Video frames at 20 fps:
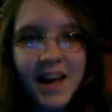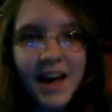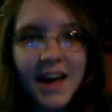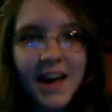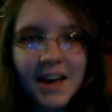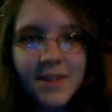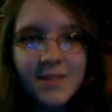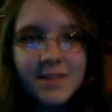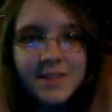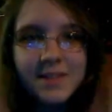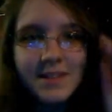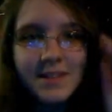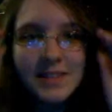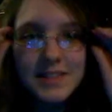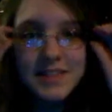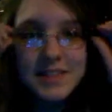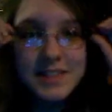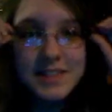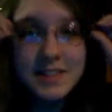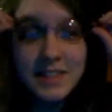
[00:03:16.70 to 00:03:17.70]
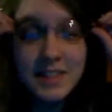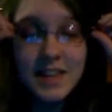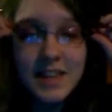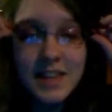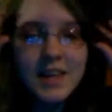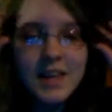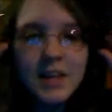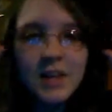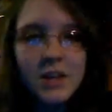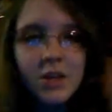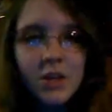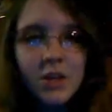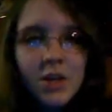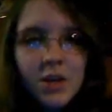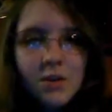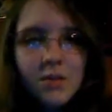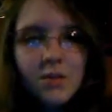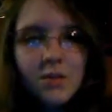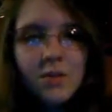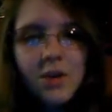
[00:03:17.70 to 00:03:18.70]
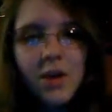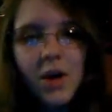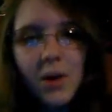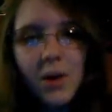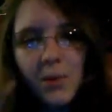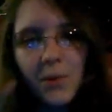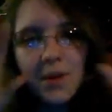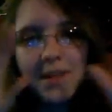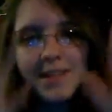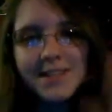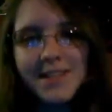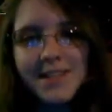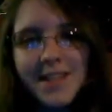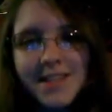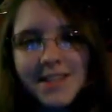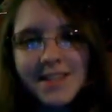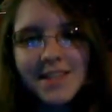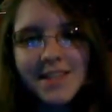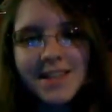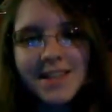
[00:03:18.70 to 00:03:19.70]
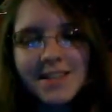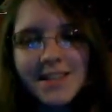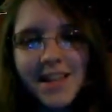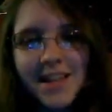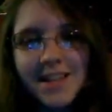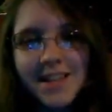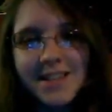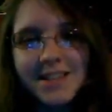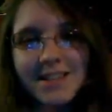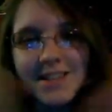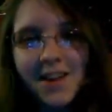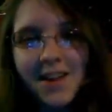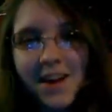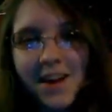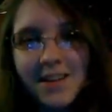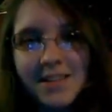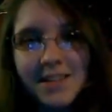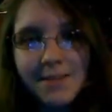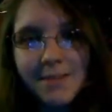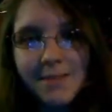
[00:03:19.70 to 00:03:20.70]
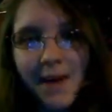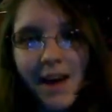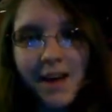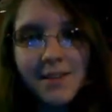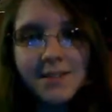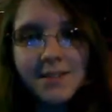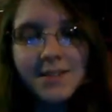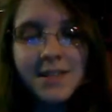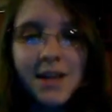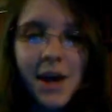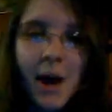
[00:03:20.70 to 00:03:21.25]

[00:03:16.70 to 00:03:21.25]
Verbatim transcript: I will see you when the sun sets and the stars come out.